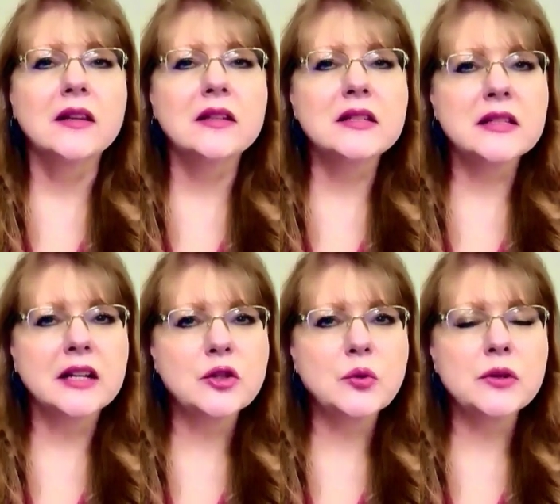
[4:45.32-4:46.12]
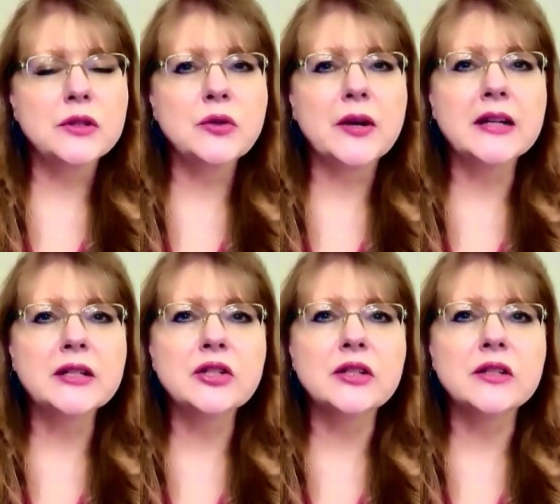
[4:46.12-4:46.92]
the sexual
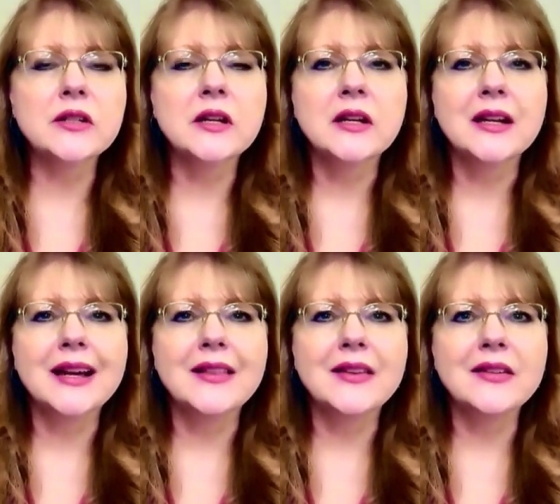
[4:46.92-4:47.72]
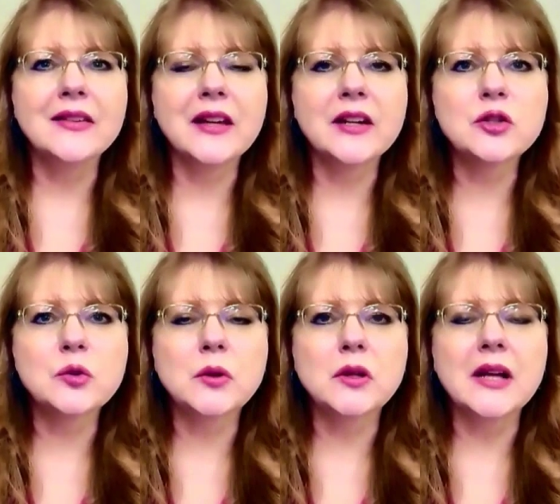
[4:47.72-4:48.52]
attraction and the
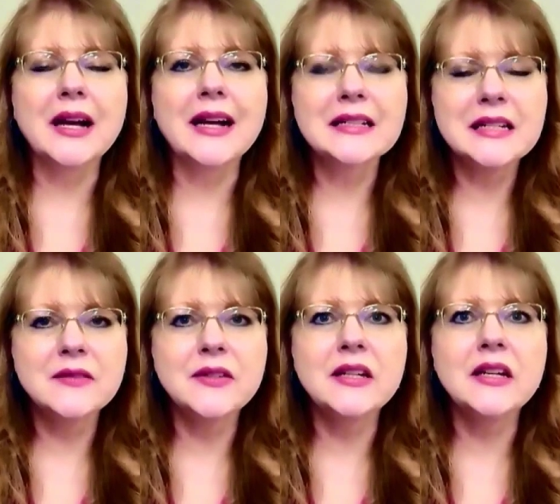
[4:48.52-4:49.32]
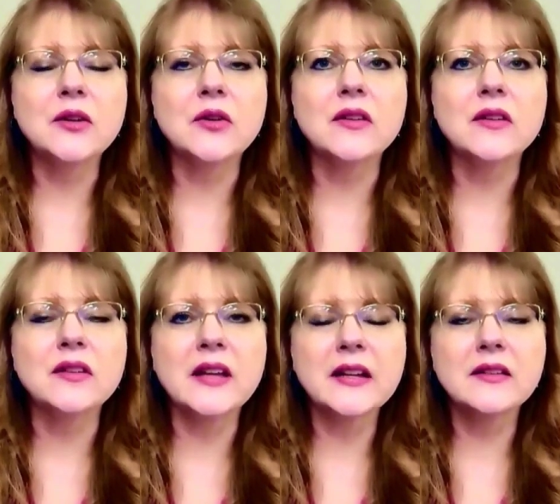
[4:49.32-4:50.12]
sexual activity or the
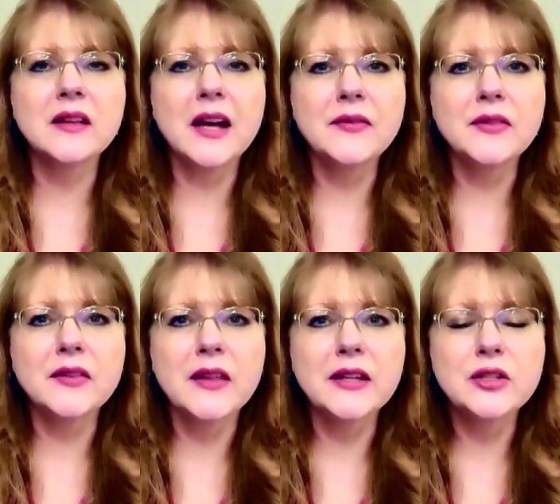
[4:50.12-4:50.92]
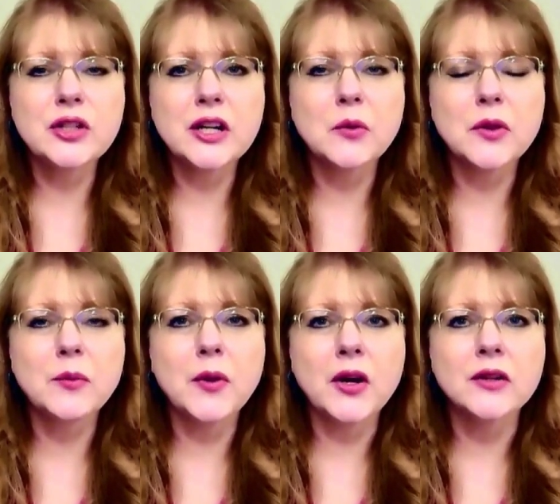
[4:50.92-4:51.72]
sex life that they share with a
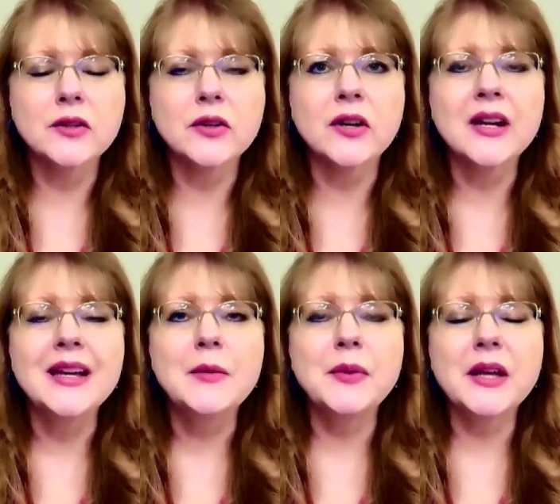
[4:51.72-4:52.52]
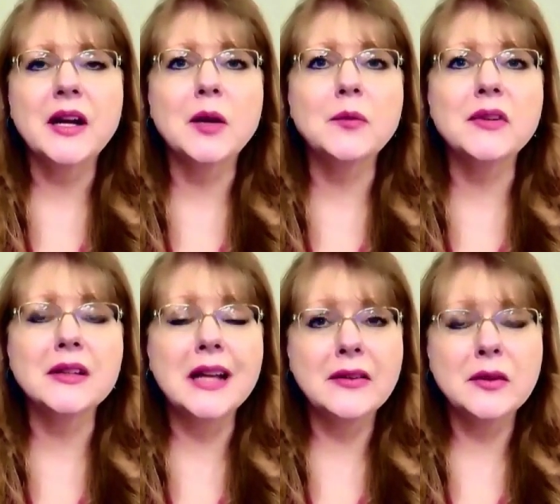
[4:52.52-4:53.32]
partner becomes
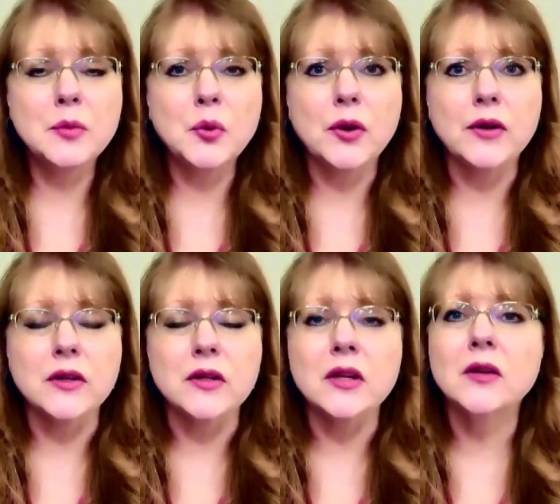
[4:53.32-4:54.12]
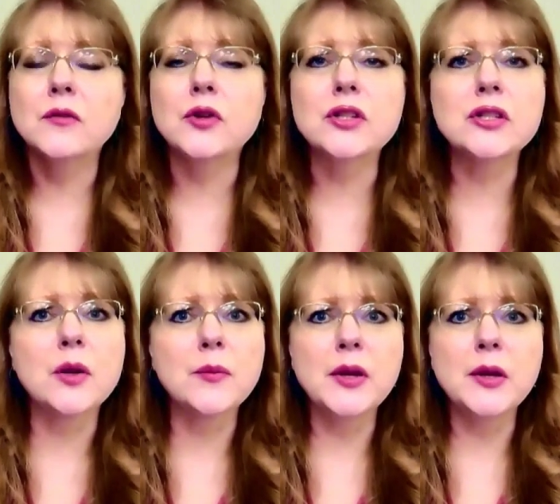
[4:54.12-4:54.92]
less important. For
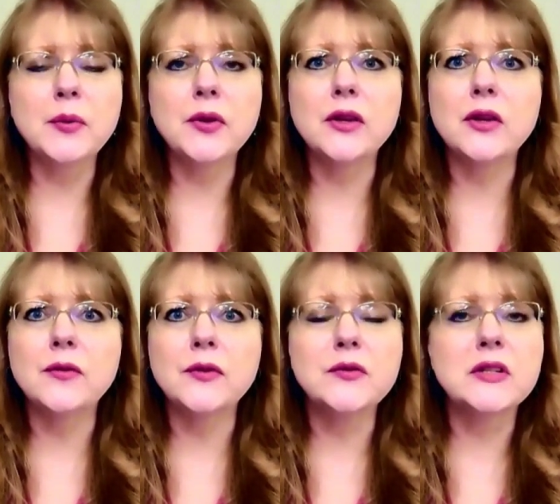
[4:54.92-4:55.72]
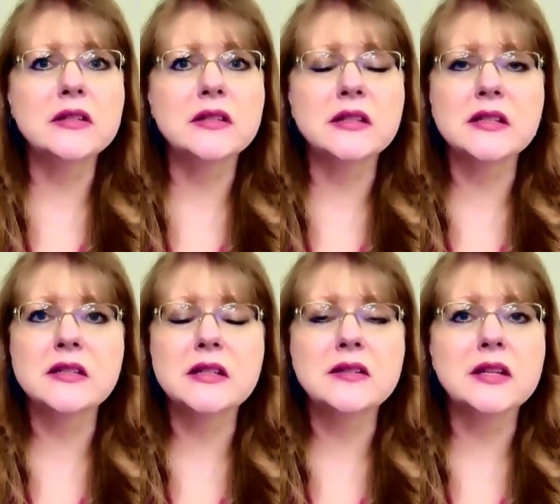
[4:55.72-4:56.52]
some people in their 50s,
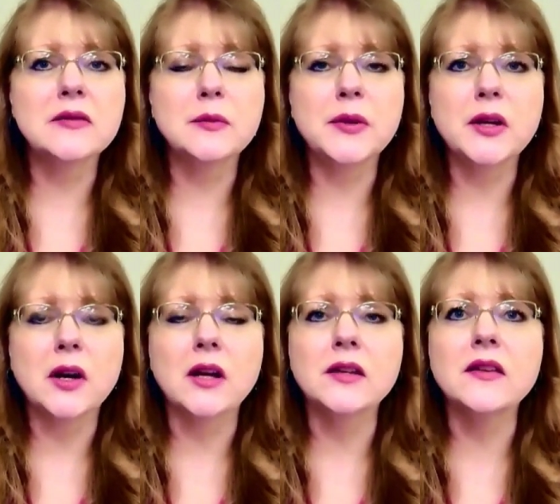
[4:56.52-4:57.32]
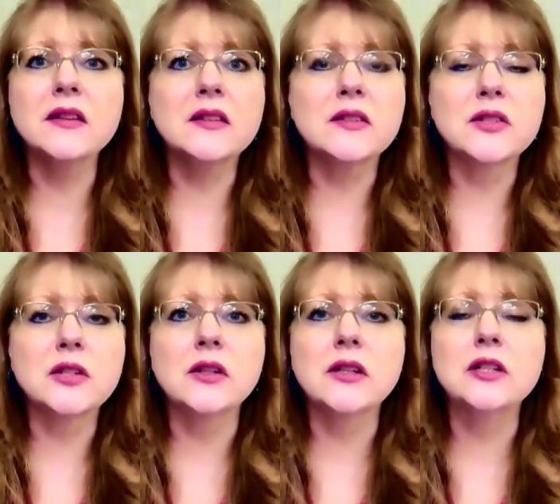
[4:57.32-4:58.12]
60s, even beyond, this is
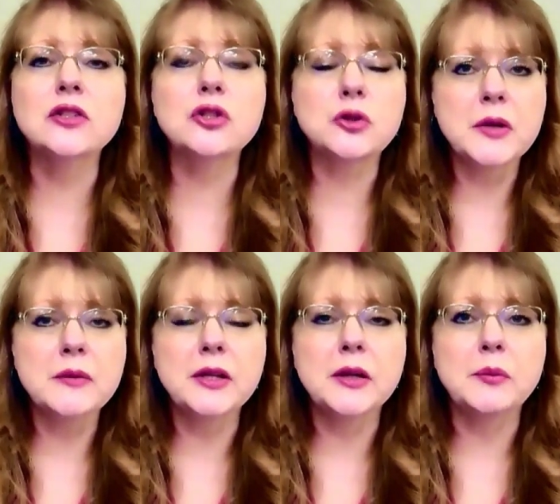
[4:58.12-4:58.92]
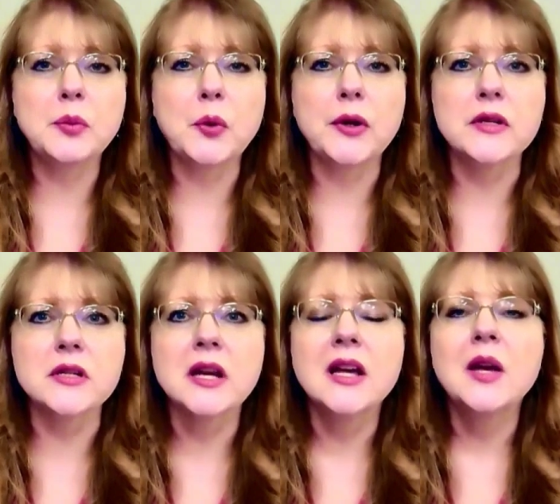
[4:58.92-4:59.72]
still extremely important.